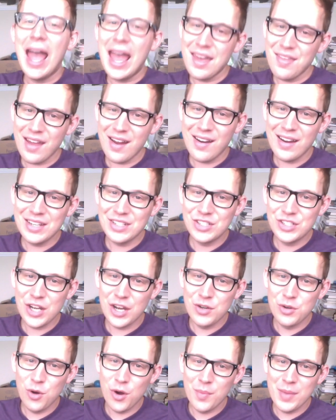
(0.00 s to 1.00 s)
Hey there, it's
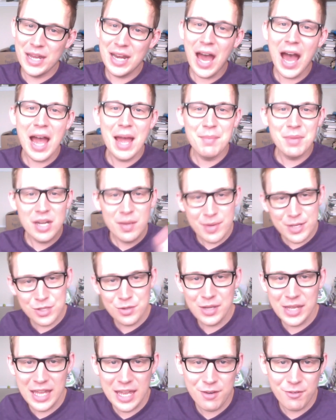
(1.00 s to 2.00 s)
John Norman. I'm gonna be
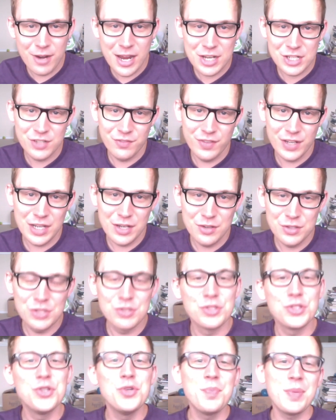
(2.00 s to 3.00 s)
doing a reaction video
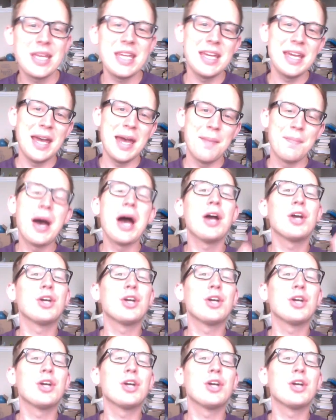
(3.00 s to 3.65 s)
to 2PM